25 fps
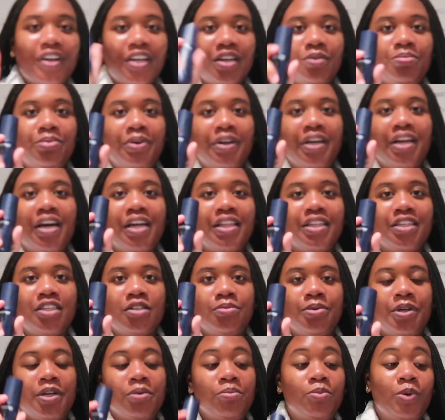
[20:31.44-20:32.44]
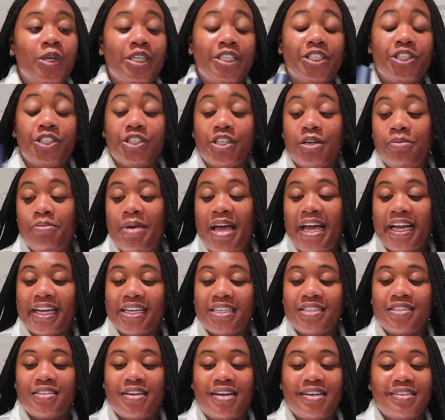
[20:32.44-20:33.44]
gonna put a little bit of moisture back
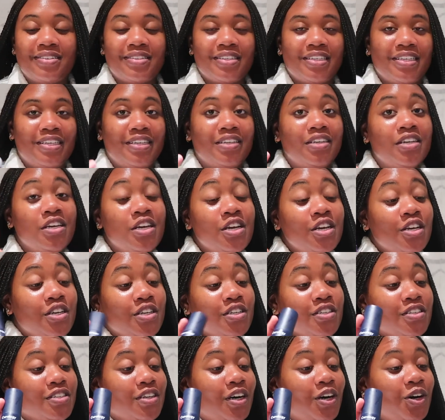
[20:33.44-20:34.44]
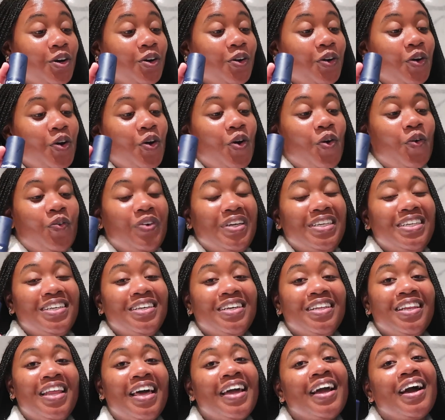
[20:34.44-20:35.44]
into our skin. So we
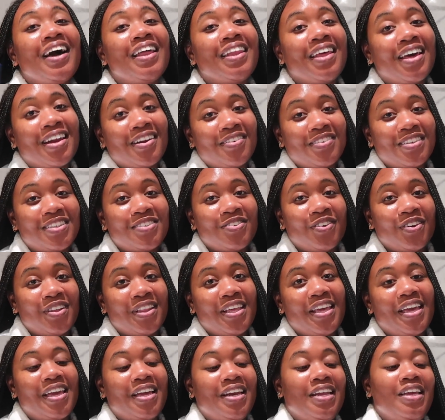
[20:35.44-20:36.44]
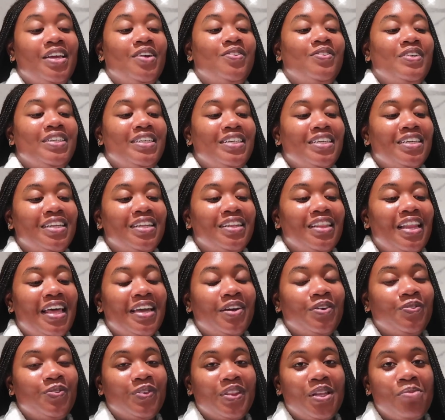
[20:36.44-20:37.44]
did like a lot of exfoliating. We did it
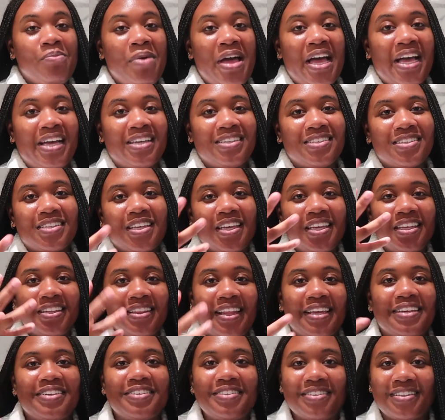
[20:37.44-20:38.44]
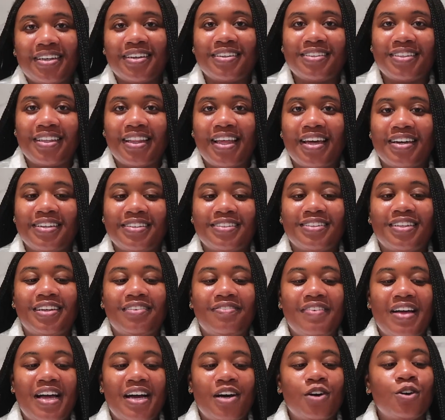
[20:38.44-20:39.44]
like the mask, it like sucks a lot of stuff
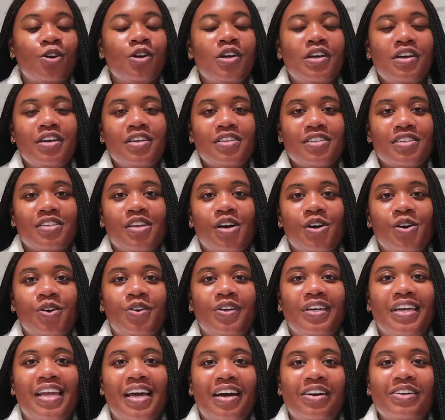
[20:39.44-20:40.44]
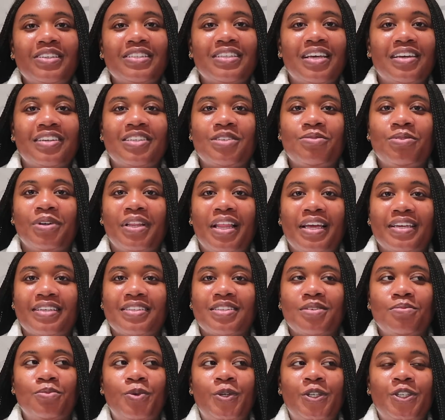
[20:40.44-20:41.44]
out. So now it's time to put like
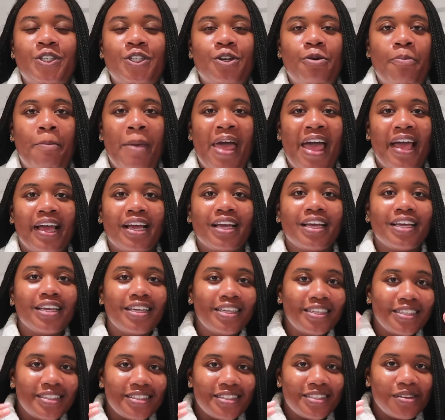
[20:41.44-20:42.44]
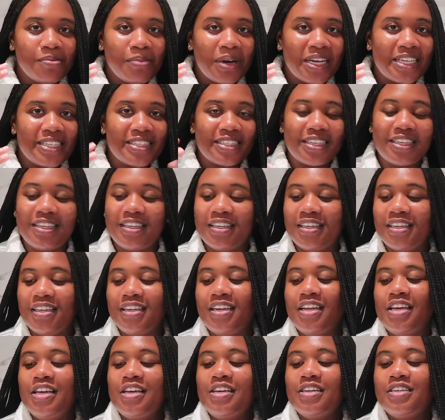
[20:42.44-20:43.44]
some moisture back into my skin.
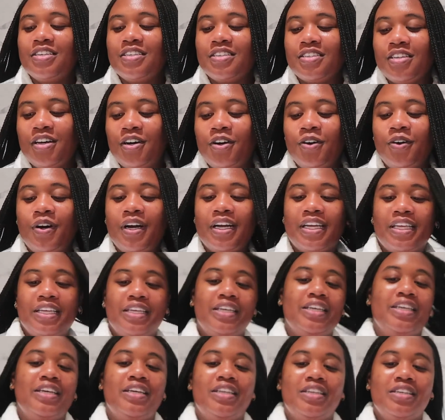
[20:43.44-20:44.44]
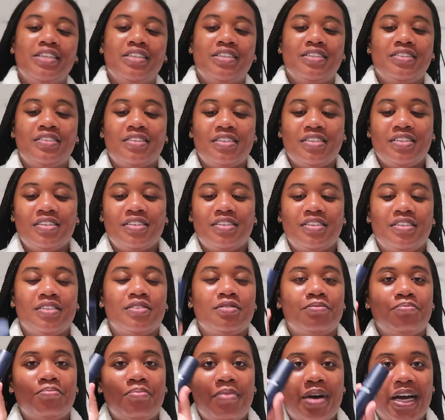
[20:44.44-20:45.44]
So again, this is
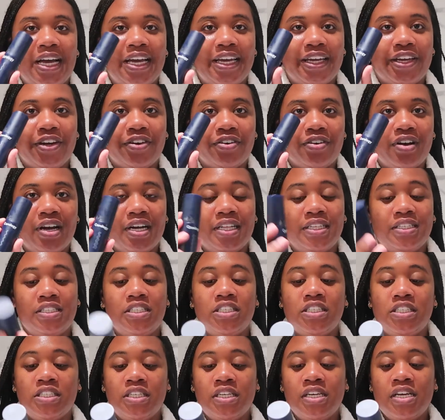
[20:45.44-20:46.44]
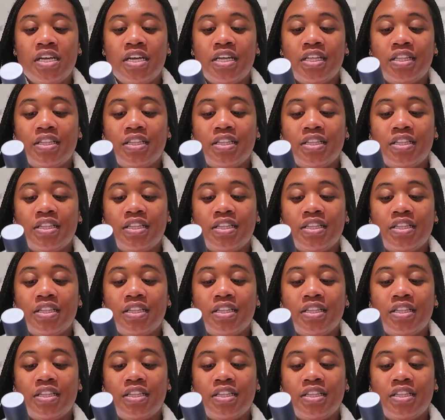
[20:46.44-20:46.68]
my Curology.